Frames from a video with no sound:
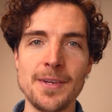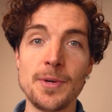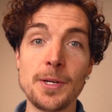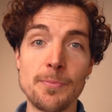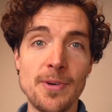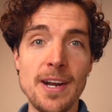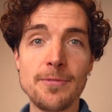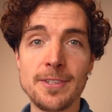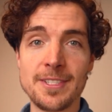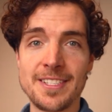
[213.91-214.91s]
with a
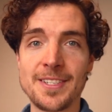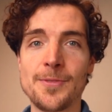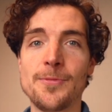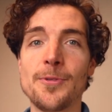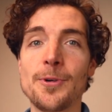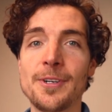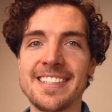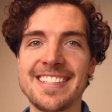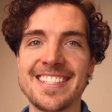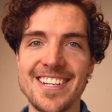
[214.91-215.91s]
preference for
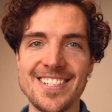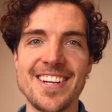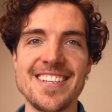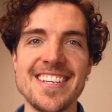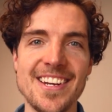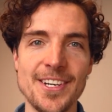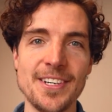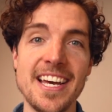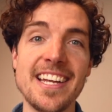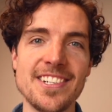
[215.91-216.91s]
sunshine
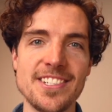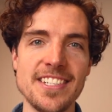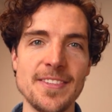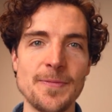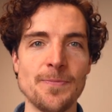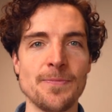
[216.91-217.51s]
yellow energy